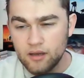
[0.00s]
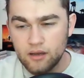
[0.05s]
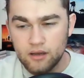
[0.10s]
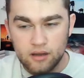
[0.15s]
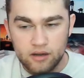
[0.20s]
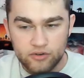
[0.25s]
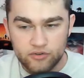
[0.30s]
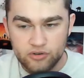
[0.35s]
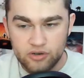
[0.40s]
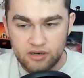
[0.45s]
I
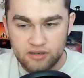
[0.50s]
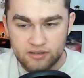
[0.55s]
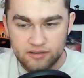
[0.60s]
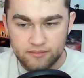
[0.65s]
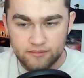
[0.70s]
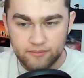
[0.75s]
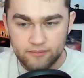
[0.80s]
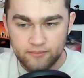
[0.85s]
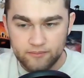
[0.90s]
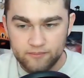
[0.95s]

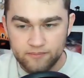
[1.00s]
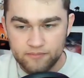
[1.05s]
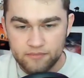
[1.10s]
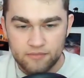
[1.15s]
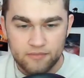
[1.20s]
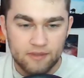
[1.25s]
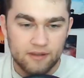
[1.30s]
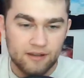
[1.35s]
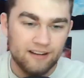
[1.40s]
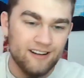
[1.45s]

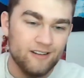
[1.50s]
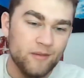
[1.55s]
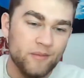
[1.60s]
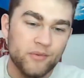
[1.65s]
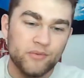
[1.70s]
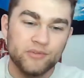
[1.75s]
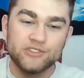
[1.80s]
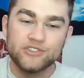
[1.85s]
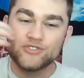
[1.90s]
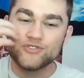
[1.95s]
remember
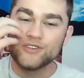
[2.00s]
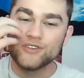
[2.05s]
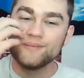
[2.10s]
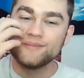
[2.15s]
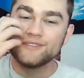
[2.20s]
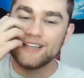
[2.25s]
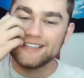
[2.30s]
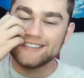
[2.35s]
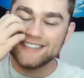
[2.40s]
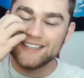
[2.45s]
when streams
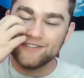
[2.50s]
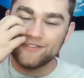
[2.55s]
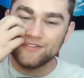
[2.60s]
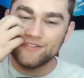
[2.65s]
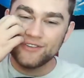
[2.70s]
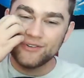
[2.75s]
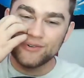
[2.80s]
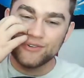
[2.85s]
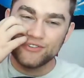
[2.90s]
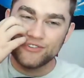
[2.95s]
had 7
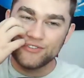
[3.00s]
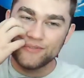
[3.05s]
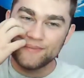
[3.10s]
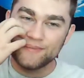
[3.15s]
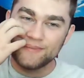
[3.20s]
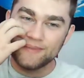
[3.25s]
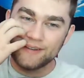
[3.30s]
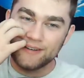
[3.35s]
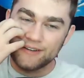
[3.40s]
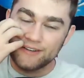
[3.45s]
viewers.
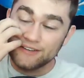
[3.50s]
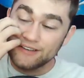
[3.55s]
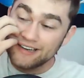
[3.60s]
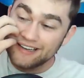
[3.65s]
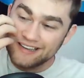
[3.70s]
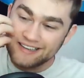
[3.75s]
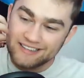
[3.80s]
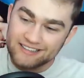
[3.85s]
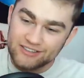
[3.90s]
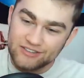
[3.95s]
Good
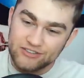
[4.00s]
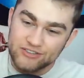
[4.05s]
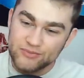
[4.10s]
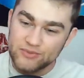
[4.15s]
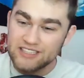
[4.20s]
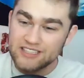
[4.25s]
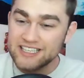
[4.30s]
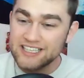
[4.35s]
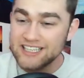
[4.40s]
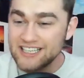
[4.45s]
days. Those were
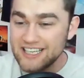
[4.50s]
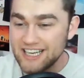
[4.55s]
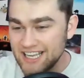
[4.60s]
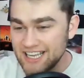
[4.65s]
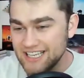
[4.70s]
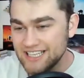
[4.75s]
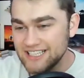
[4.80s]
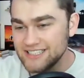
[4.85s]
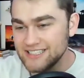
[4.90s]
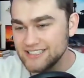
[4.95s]
the good
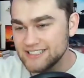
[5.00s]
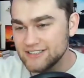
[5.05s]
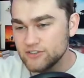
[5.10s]
days.